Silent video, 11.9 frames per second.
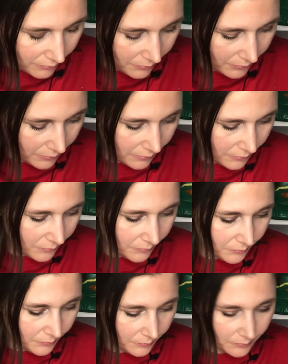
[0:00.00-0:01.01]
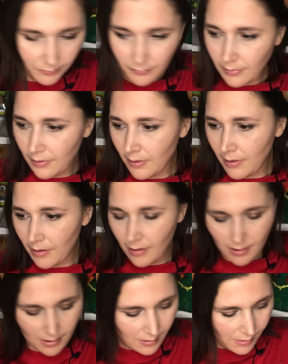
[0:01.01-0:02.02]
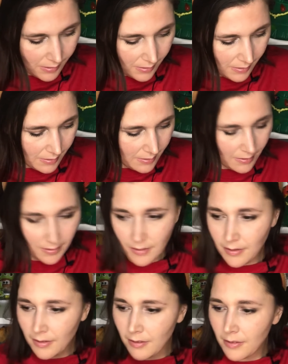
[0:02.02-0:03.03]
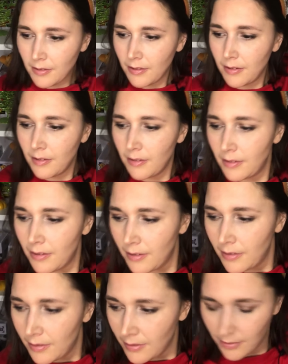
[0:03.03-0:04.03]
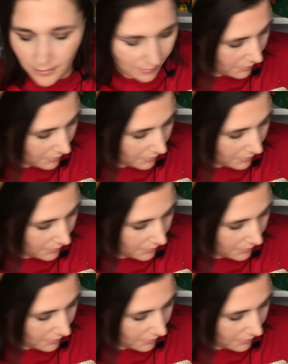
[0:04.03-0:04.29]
Nothing is said.